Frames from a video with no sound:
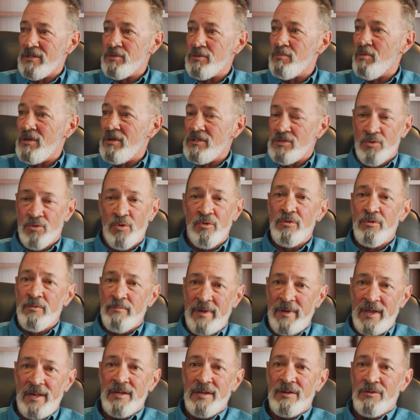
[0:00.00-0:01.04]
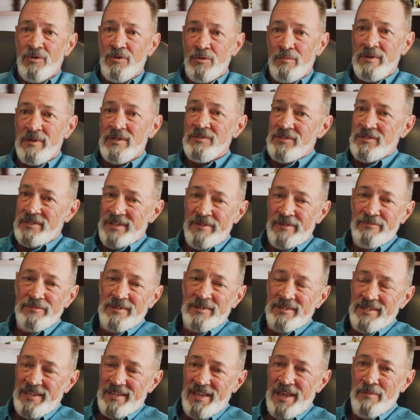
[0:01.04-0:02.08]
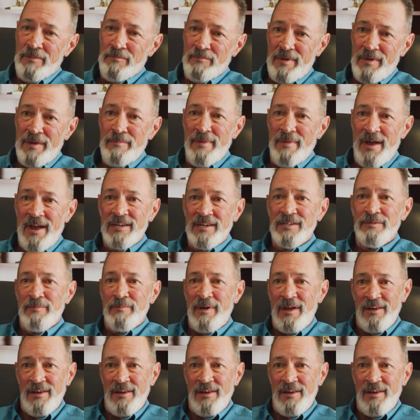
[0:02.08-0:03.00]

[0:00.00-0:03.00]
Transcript: Springs Orthopedic Group is definitely getting me back to my